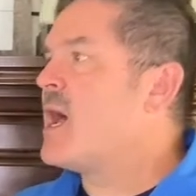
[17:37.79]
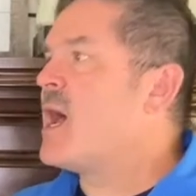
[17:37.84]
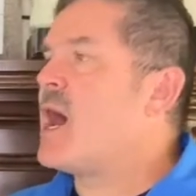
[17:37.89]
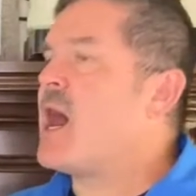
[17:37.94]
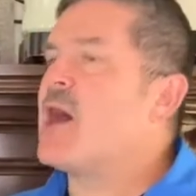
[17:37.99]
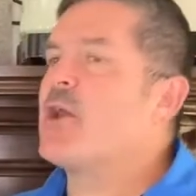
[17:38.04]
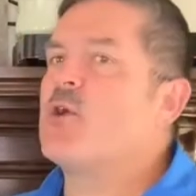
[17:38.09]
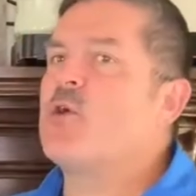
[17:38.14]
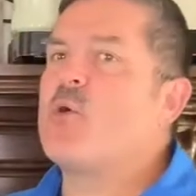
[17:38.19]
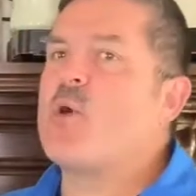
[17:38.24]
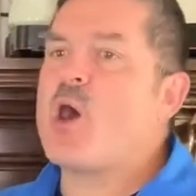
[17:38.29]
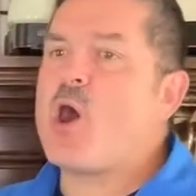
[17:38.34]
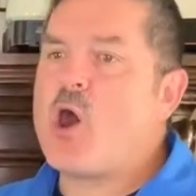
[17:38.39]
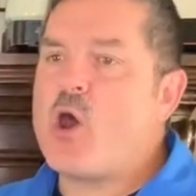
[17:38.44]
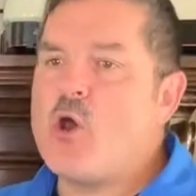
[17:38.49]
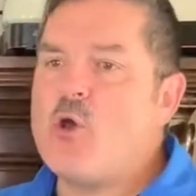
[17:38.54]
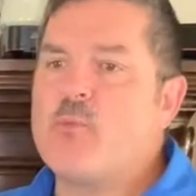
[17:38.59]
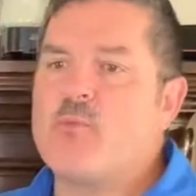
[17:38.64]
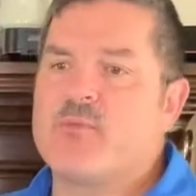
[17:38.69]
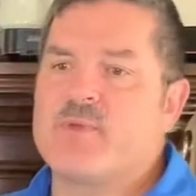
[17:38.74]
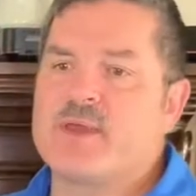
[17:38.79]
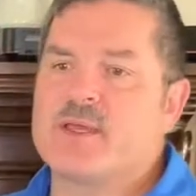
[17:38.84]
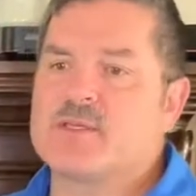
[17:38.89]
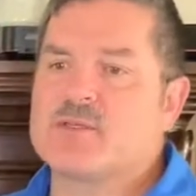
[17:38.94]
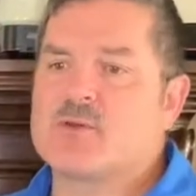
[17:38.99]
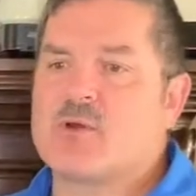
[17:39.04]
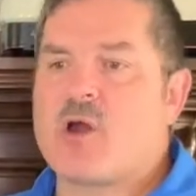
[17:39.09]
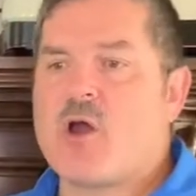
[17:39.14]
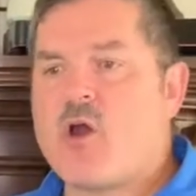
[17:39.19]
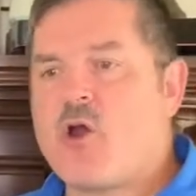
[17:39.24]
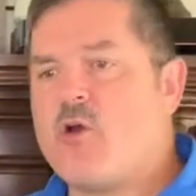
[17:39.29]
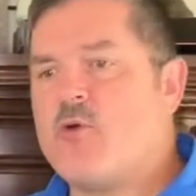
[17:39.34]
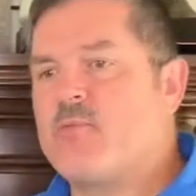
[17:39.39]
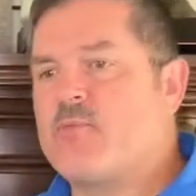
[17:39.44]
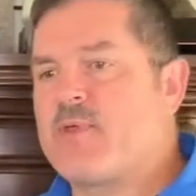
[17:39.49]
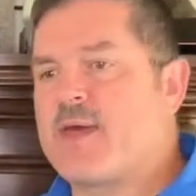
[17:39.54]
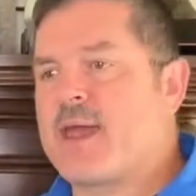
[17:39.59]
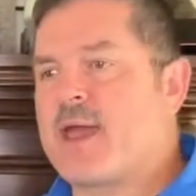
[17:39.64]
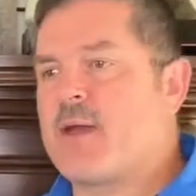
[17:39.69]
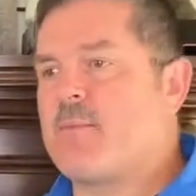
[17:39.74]
I don't hope this or hope
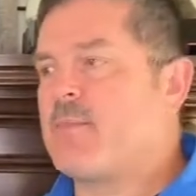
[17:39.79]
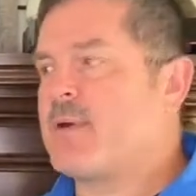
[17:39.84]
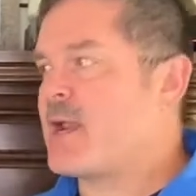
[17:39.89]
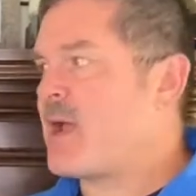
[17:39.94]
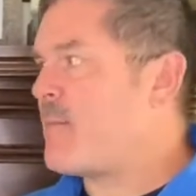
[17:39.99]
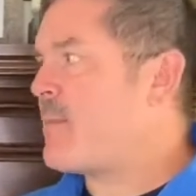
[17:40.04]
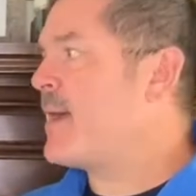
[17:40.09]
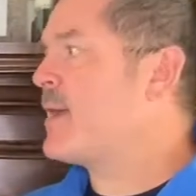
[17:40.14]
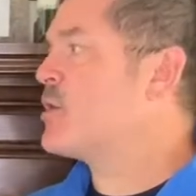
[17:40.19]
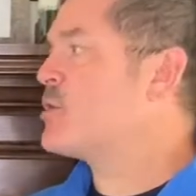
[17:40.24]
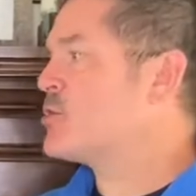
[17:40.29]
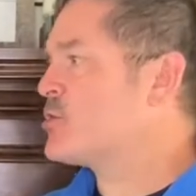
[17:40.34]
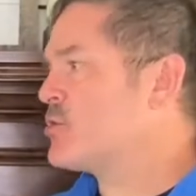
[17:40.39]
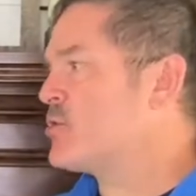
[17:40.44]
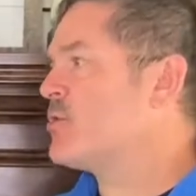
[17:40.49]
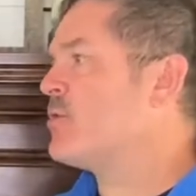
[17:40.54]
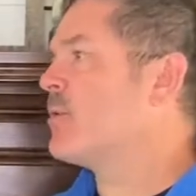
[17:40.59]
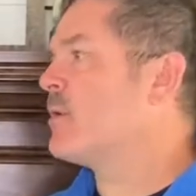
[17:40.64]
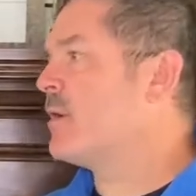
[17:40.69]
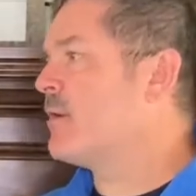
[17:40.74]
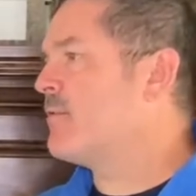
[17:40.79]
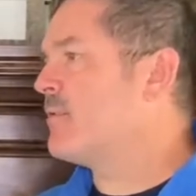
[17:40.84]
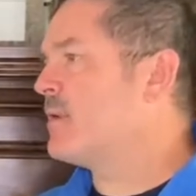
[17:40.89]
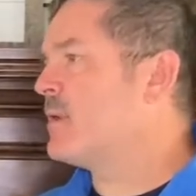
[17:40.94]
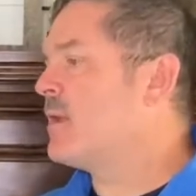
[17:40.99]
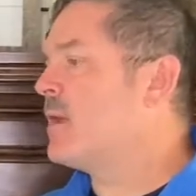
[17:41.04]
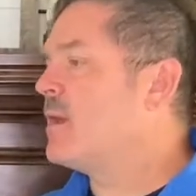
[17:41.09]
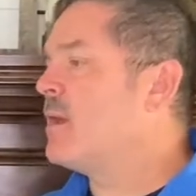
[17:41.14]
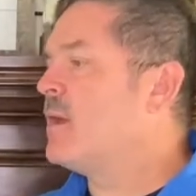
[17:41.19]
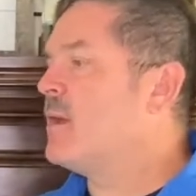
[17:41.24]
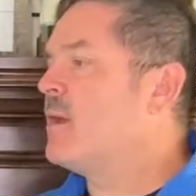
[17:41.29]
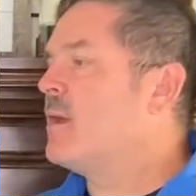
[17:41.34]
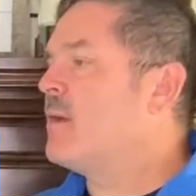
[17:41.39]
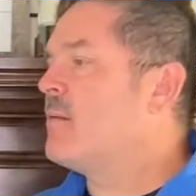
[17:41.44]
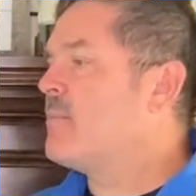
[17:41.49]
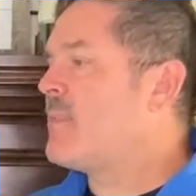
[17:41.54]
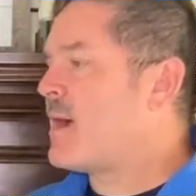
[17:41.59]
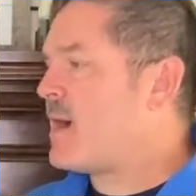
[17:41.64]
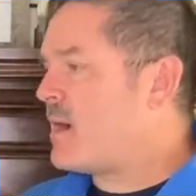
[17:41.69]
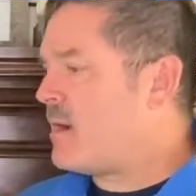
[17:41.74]
that, but I make sure of it
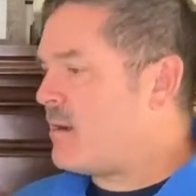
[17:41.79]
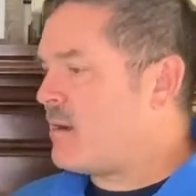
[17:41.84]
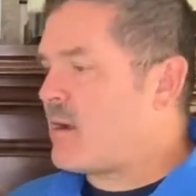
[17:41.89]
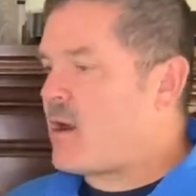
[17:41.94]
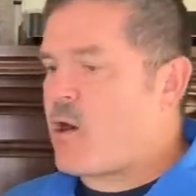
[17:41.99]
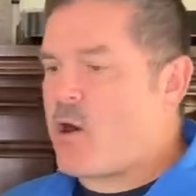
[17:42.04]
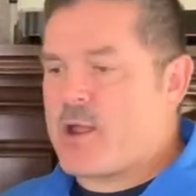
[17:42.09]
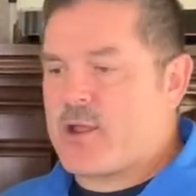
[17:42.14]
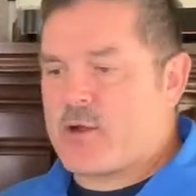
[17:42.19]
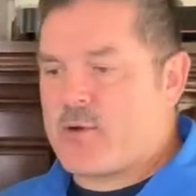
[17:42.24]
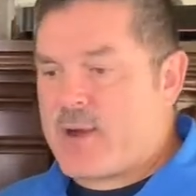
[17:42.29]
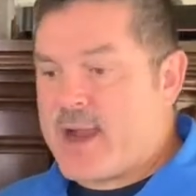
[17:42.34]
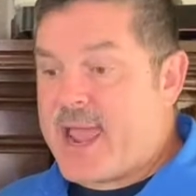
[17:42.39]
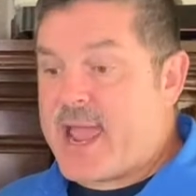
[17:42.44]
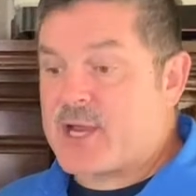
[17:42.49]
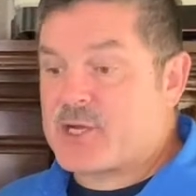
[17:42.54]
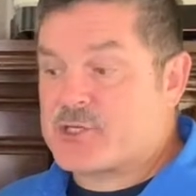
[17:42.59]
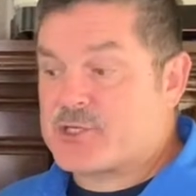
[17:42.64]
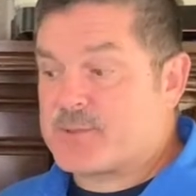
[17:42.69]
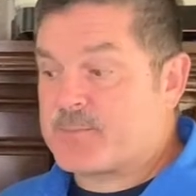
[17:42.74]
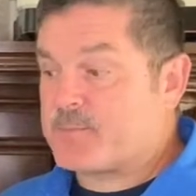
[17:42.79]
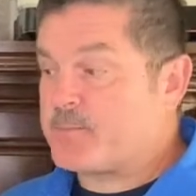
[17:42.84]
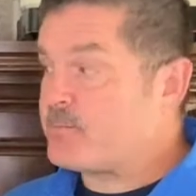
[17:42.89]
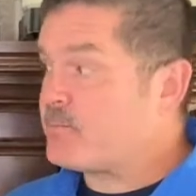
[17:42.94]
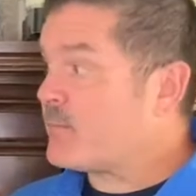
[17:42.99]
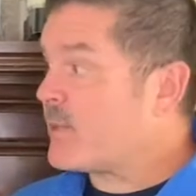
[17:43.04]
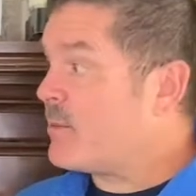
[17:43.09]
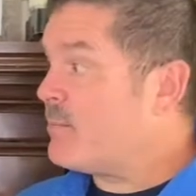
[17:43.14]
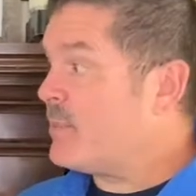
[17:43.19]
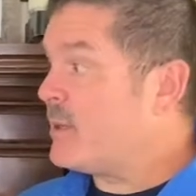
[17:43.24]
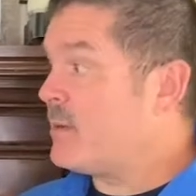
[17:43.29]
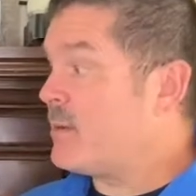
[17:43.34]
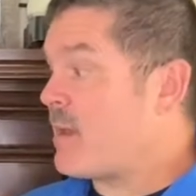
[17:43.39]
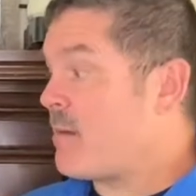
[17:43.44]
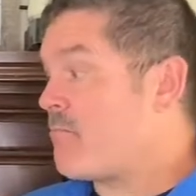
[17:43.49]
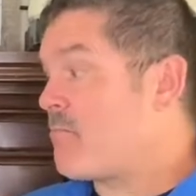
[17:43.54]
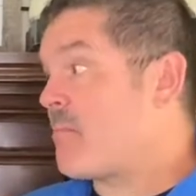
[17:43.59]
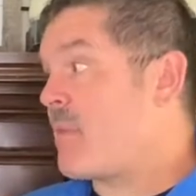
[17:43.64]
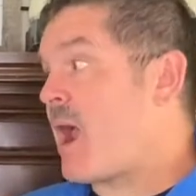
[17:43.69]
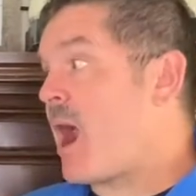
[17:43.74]
by our interaction. But
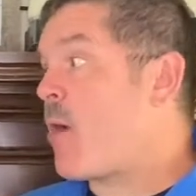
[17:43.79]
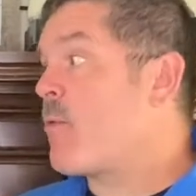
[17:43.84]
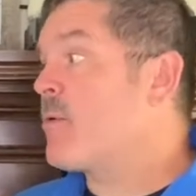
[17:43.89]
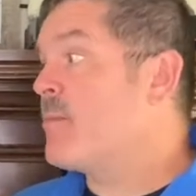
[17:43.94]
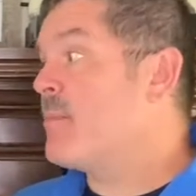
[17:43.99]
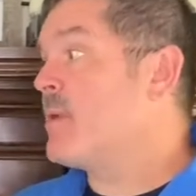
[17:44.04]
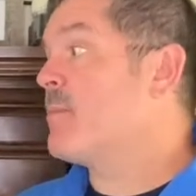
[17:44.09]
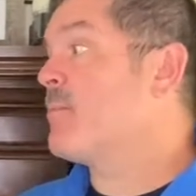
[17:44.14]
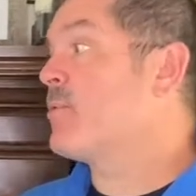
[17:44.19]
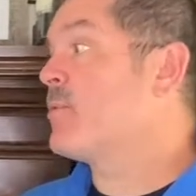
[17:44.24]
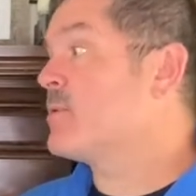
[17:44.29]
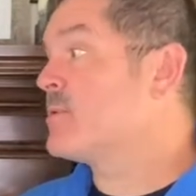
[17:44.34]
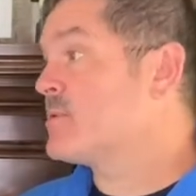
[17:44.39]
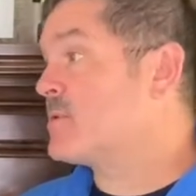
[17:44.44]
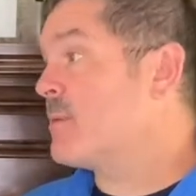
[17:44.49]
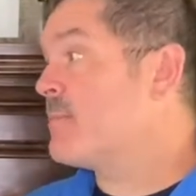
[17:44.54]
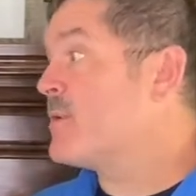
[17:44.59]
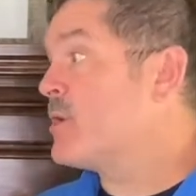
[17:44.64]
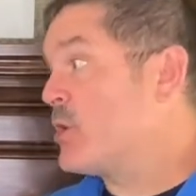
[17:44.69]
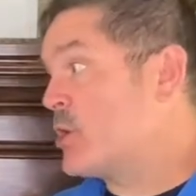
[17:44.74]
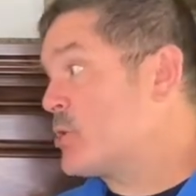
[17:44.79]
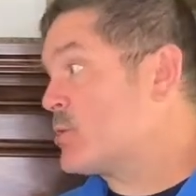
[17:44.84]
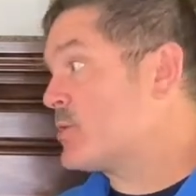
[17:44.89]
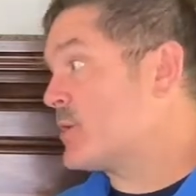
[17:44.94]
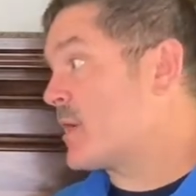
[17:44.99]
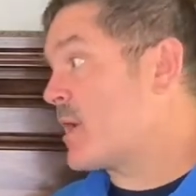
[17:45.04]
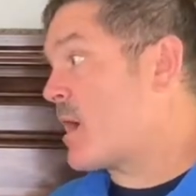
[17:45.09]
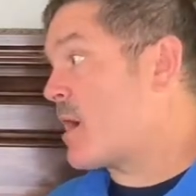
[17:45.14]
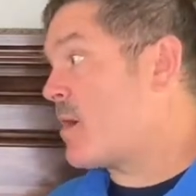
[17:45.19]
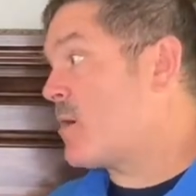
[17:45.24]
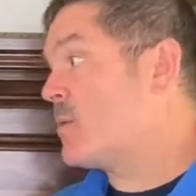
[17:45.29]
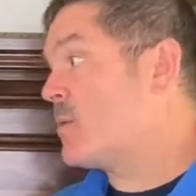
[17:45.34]
I remember some years ago,